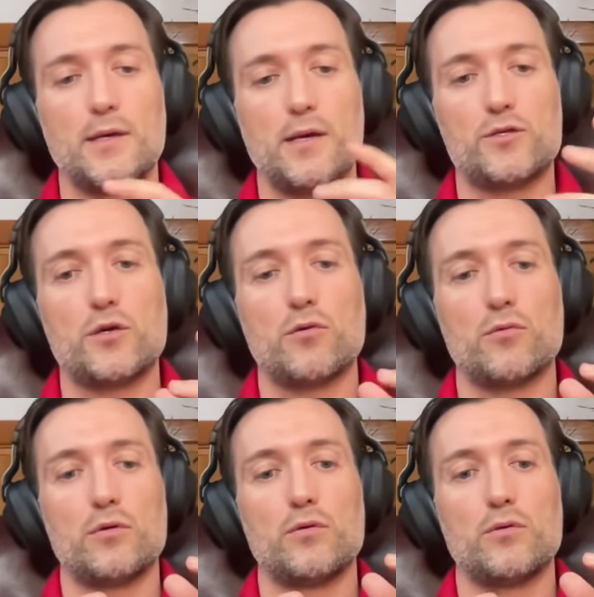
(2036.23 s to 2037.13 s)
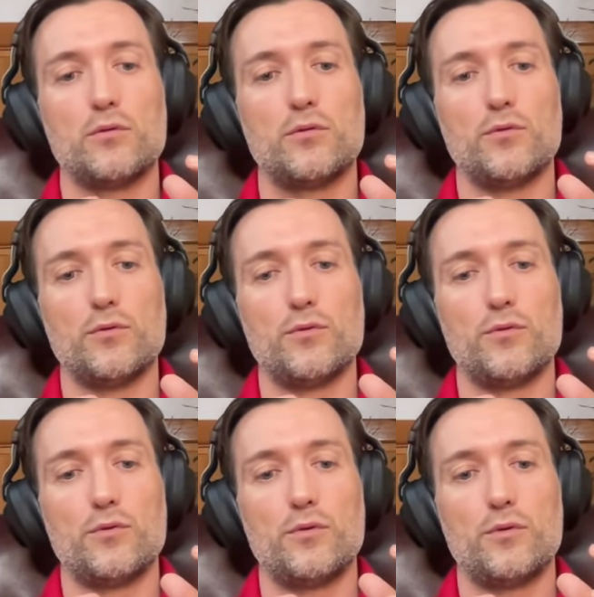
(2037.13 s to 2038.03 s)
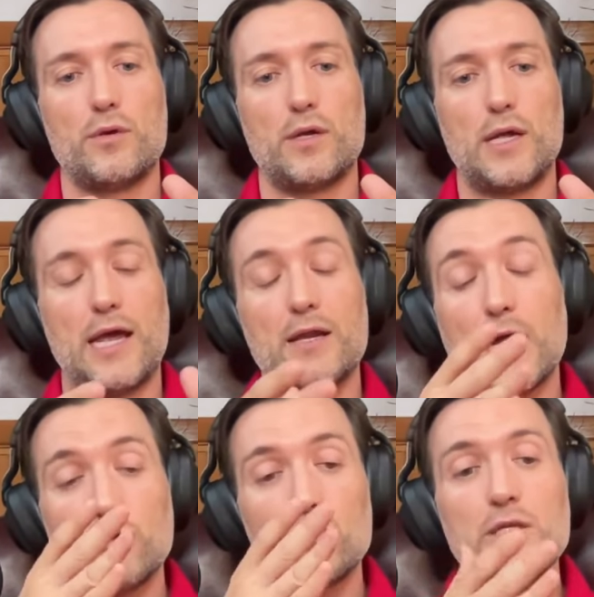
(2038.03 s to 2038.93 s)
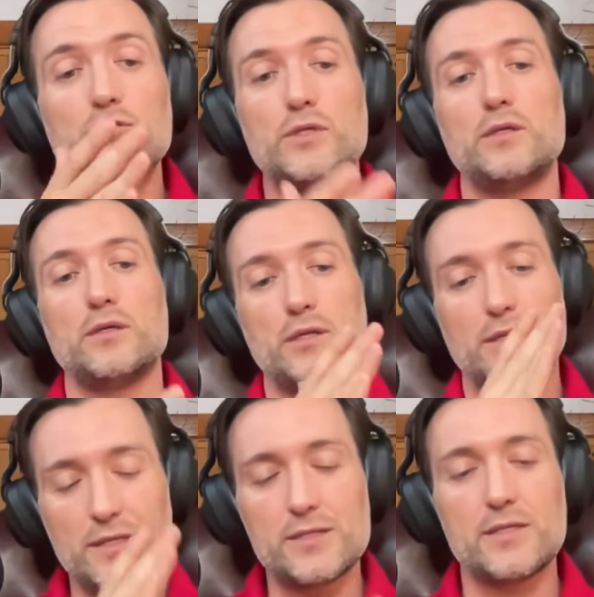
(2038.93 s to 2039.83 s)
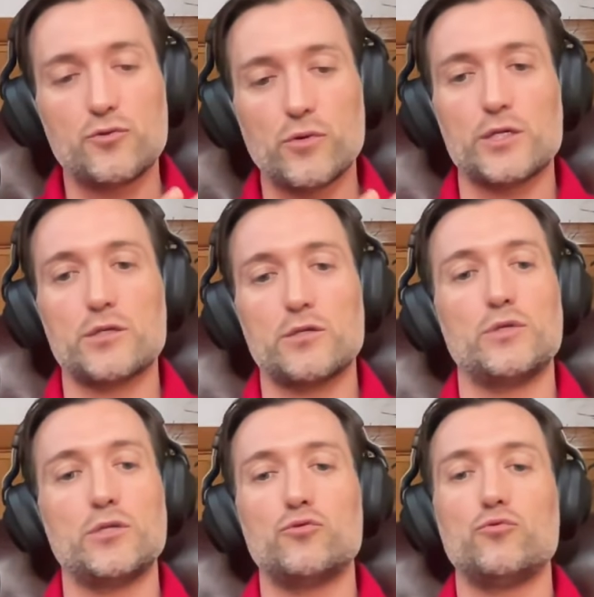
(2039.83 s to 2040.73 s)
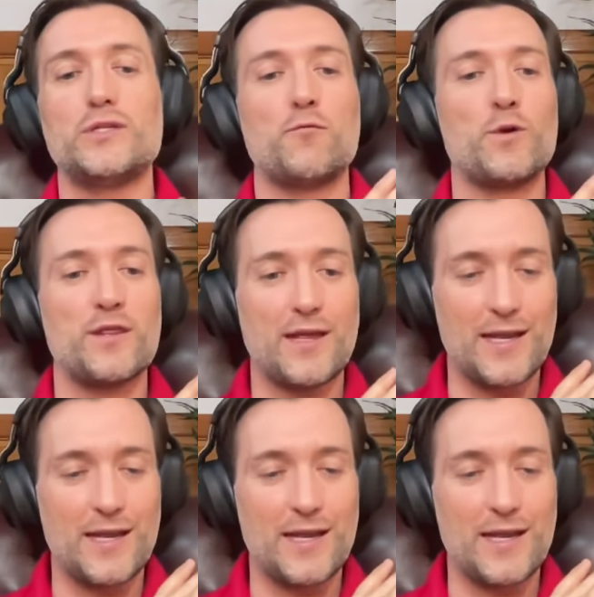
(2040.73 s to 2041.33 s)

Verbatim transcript: And so, uh, uh, and, and you need to, de- in this situation, you need to do it with